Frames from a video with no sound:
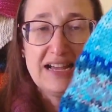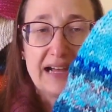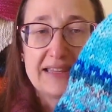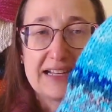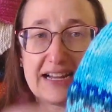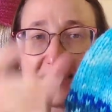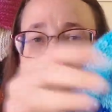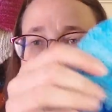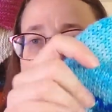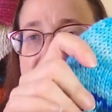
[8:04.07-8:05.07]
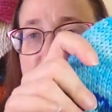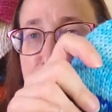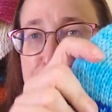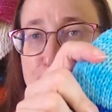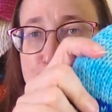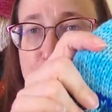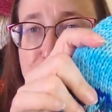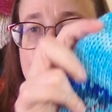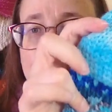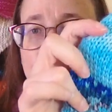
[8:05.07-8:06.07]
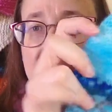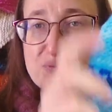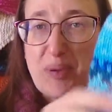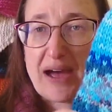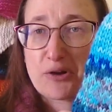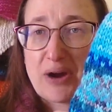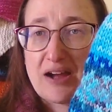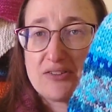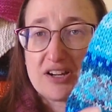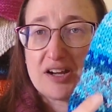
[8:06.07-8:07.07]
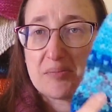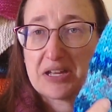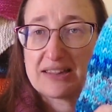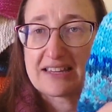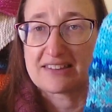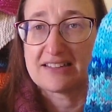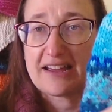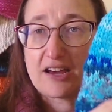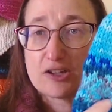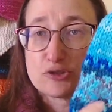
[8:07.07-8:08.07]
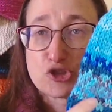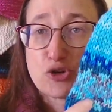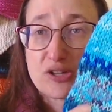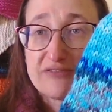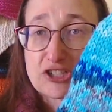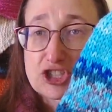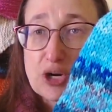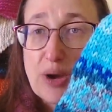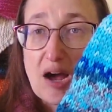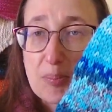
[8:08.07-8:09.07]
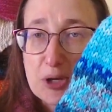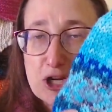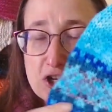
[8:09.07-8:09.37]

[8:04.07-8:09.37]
And then against the blue turquoise background, like the light colors don't even show up.